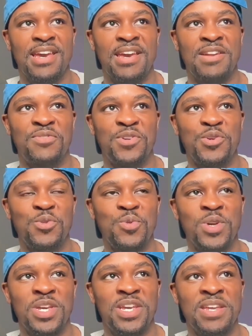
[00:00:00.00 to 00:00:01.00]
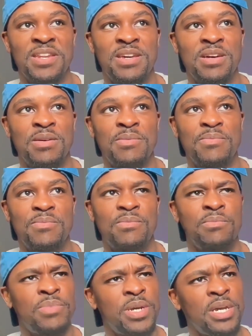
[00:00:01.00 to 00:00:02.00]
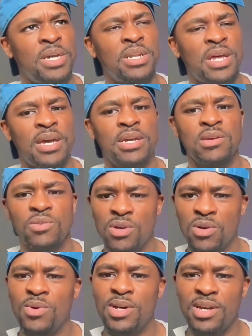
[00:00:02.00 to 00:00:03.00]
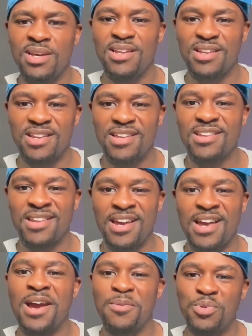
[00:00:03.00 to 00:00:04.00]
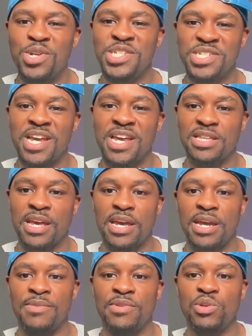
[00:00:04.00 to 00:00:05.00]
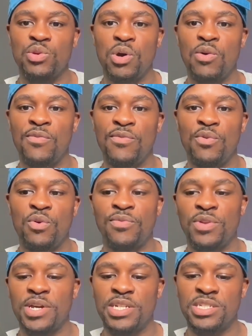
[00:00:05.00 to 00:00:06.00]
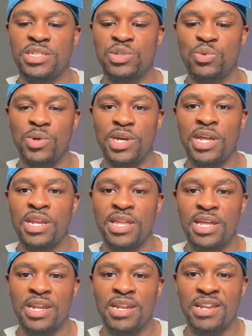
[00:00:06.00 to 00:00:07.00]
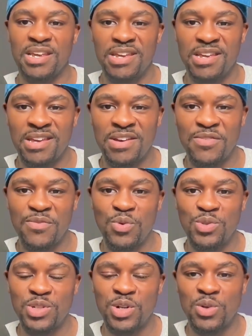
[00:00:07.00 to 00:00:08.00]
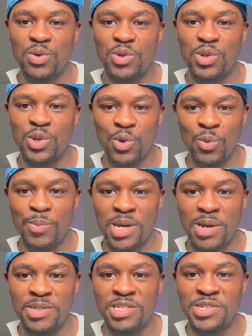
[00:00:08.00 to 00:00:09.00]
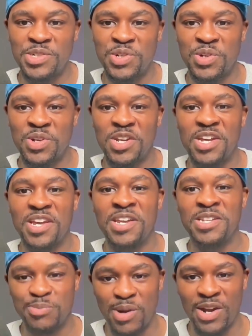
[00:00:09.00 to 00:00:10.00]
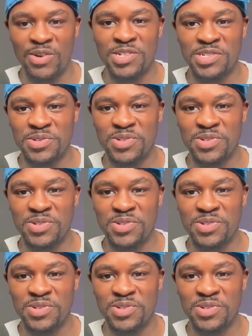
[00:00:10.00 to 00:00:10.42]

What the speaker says: And for you to end up being like, "You know what? Like, I appreciate that." And then you go full-fledged into it, and then full circle, you become a teacher inspiring